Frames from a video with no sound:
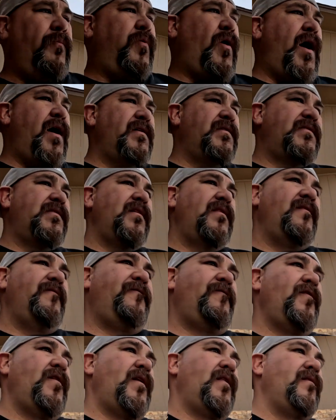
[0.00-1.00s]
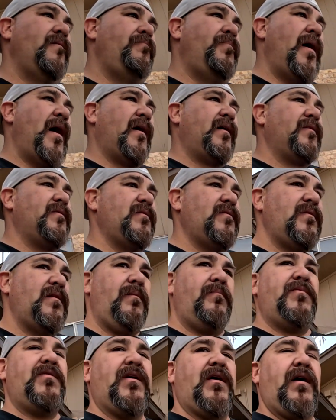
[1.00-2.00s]
I'll probably send the front and the back at the
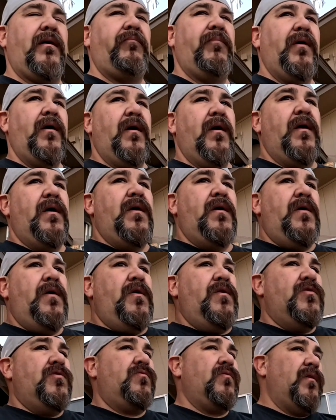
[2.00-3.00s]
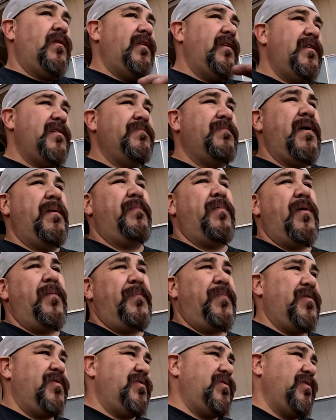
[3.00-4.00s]
same time. So at least my
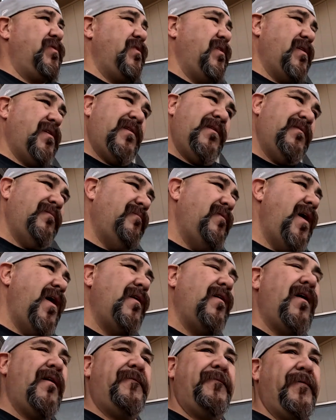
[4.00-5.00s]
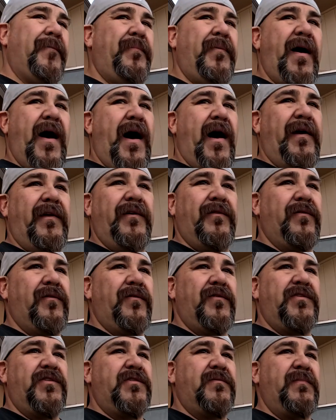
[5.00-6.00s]
bumpers are done right off the bat. You
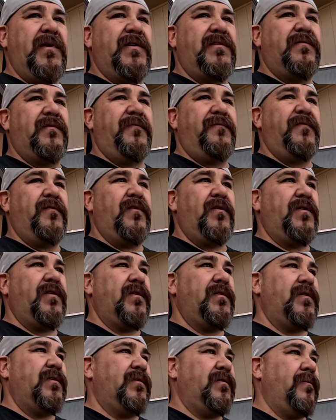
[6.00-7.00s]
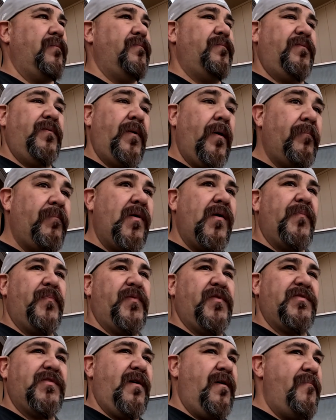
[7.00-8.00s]
know, it just makes you feel good that the
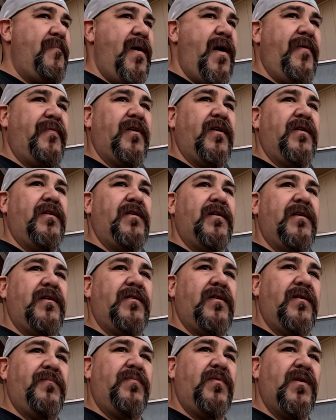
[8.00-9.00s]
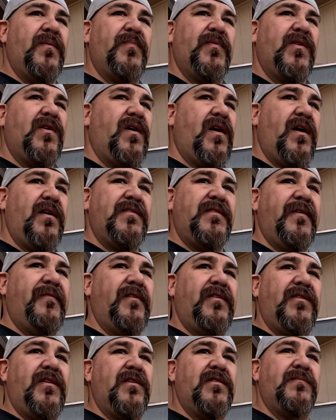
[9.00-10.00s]
bumpers, oh man, they're done. The bumper guards,
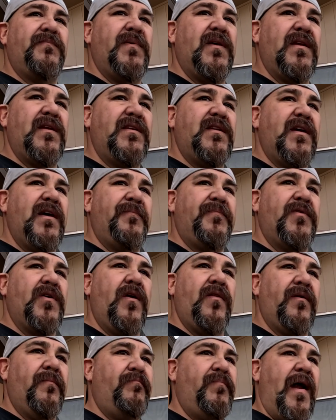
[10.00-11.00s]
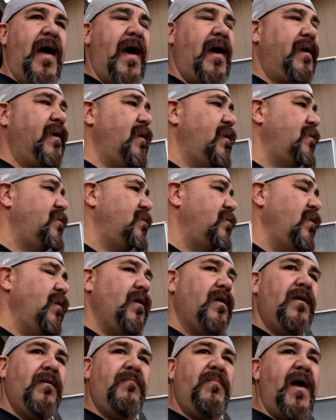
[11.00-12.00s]
everything's been dipped, all the brackets,
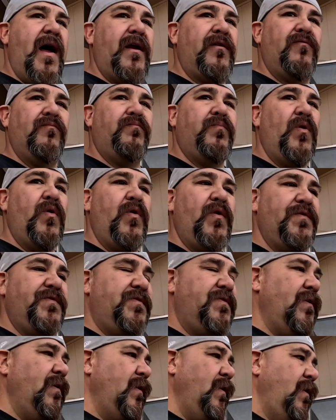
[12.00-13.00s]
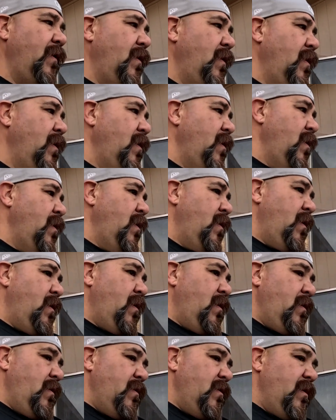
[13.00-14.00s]
brand new bolts.
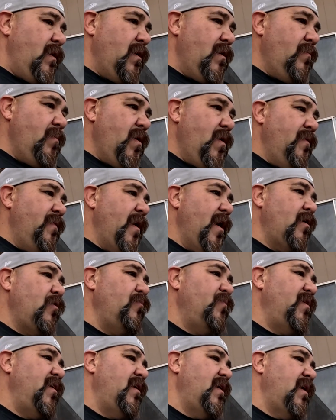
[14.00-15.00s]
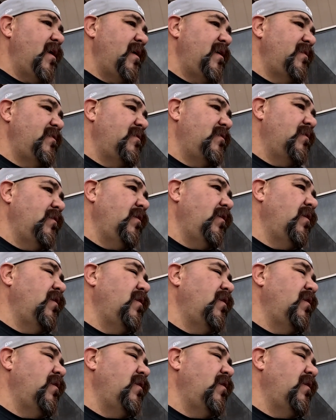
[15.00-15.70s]
Yep, that'll be nice.